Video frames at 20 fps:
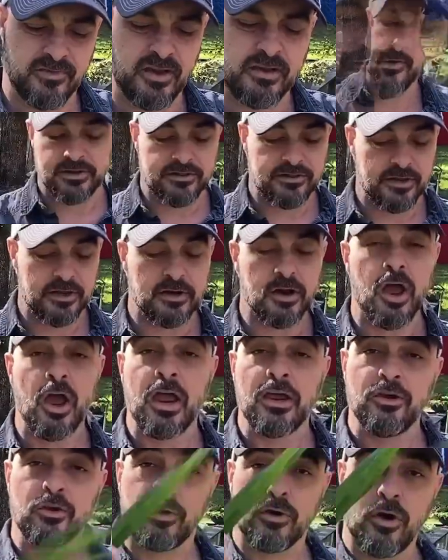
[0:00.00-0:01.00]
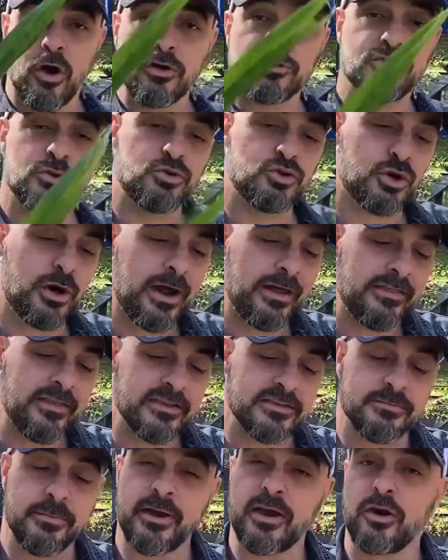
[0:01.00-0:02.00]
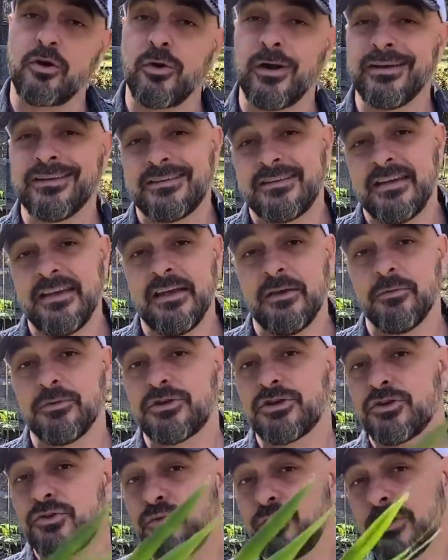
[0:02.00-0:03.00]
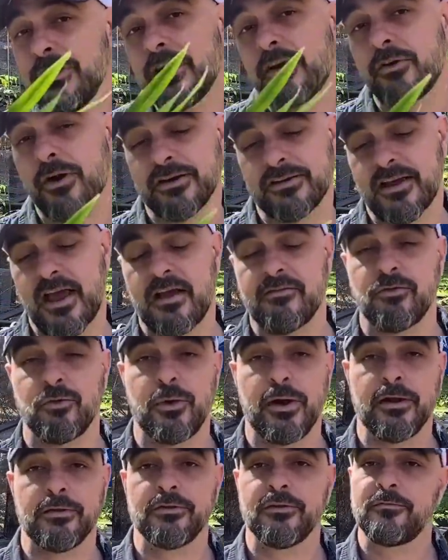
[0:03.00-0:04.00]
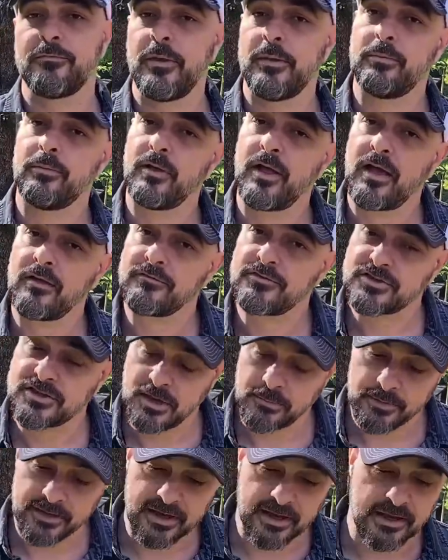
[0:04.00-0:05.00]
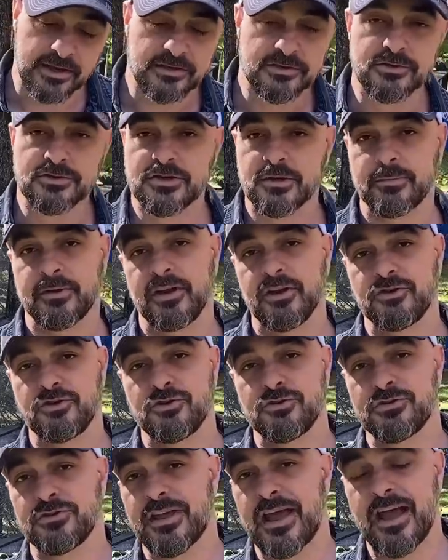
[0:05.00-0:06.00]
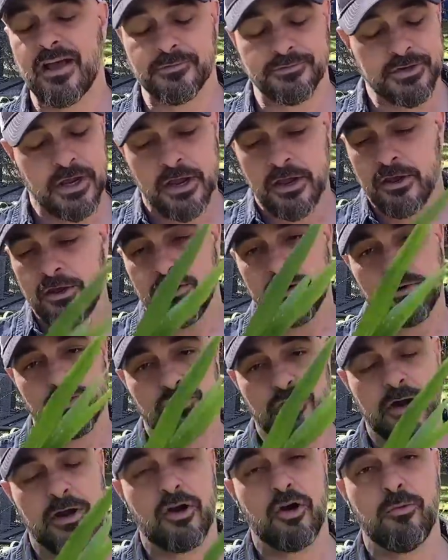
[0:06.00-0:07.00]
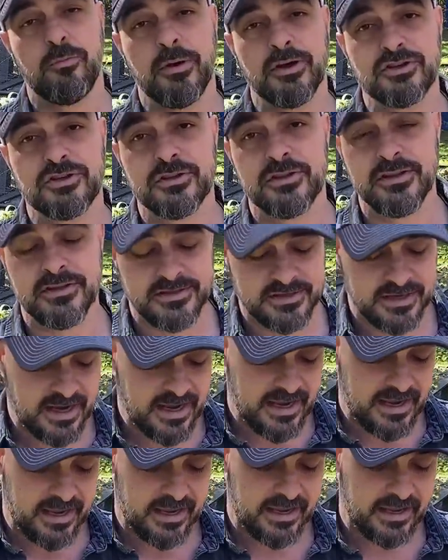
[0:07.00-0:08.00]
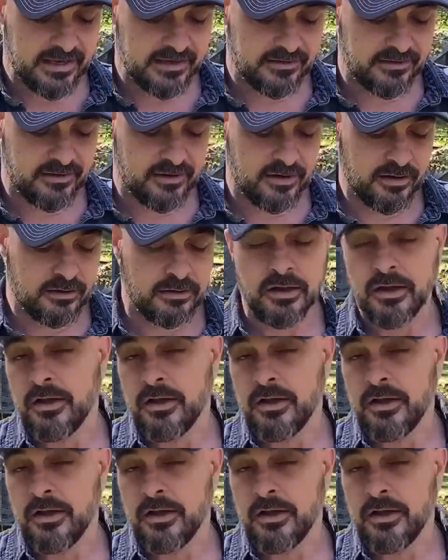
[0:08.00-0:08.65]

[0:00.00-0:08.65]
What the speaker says: fibery. You can also dry these and make a great tea, which is really great to have around if people have stomach aches or stomach issues in the house. You can dry a whole bunch of this and